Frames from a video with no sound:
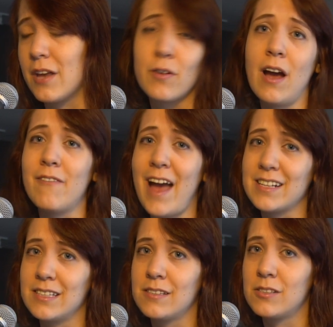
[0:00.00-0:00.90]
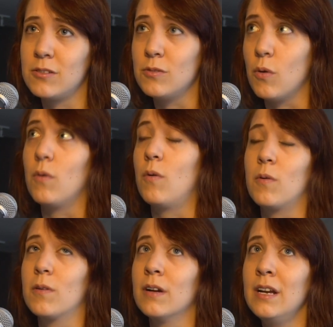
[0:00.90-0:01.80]
either have access to
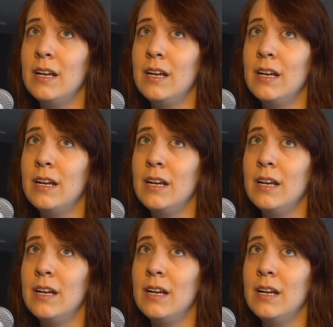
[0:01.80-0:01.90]
or